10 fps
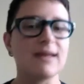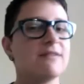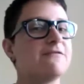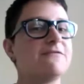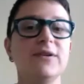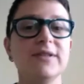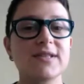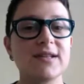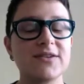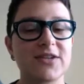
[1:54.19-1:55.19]
Full
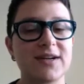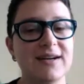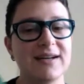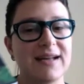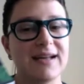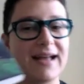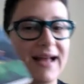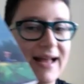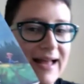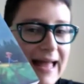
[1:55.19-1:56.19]
disclosure
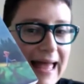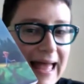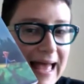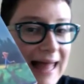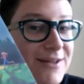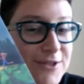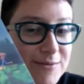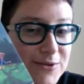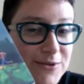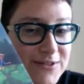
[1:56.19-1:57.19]
Allison
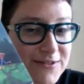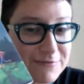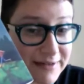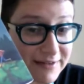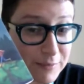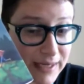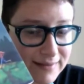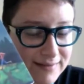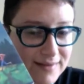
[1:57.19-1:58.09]
Moon is a good friend of mine.